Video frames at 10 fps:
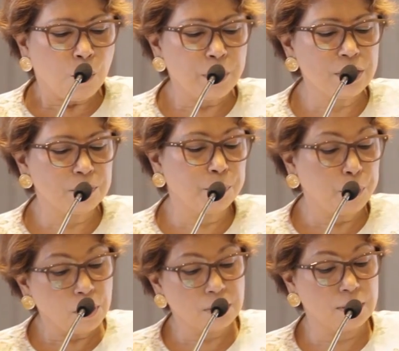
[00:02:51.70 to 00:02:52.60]
which
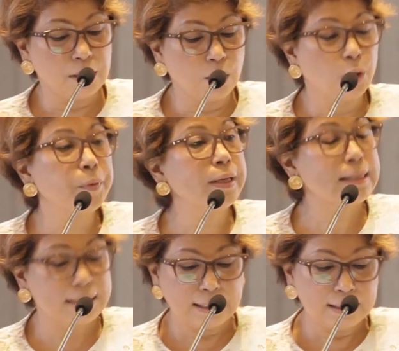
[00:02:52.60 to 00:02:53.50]
brought Gloria
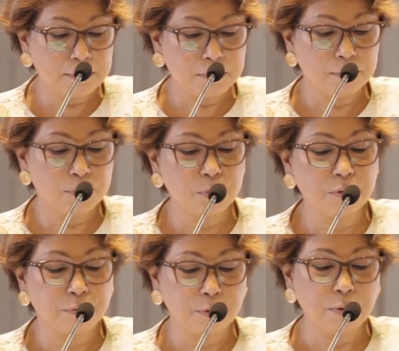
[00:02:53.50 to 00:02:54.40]
Steinem to
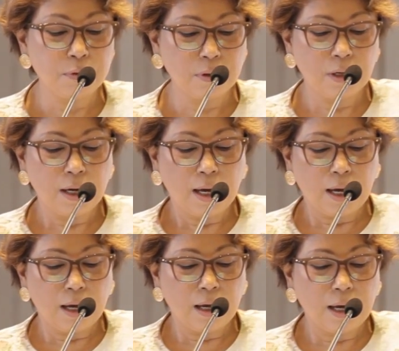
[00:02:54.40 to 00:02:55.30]
the fore,
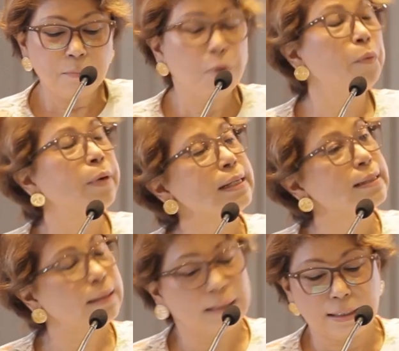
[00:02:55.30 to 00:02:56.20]
and more
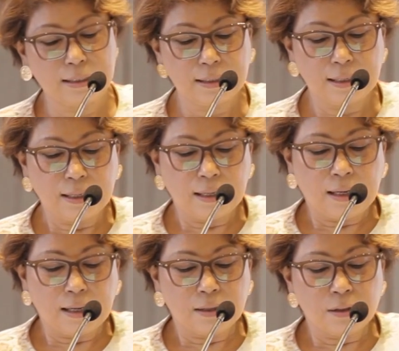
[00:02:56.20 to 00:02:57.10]
recently,
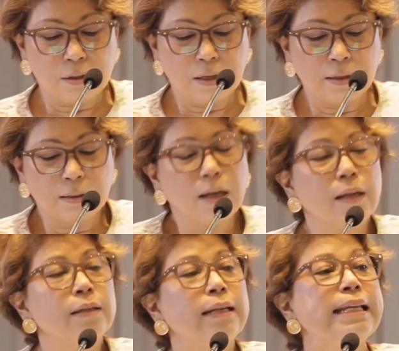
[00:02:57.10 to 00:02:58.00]

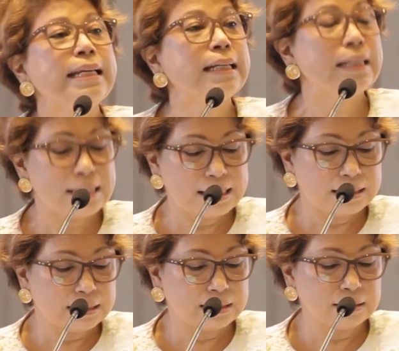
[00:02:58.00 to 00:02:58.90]
uh, Lean In
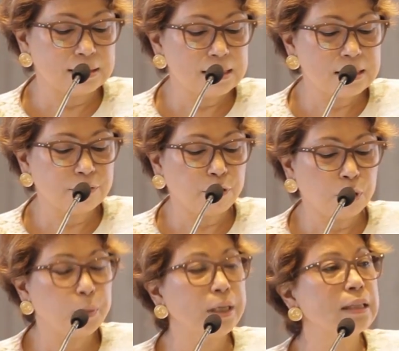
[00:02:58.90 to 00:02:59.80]
Circles,
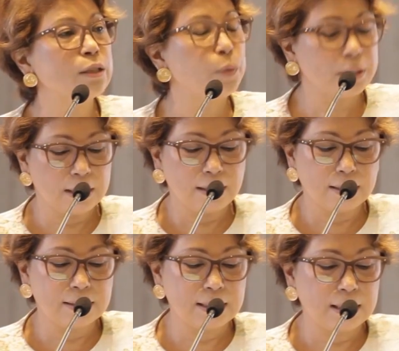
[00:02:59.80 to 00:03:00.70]
following the
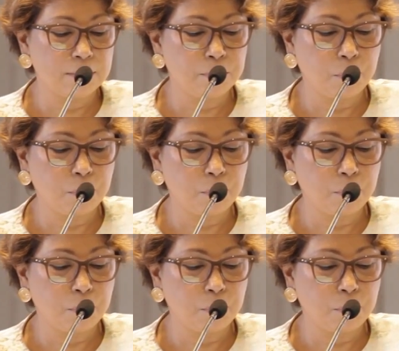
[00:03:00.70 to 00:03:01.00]
2013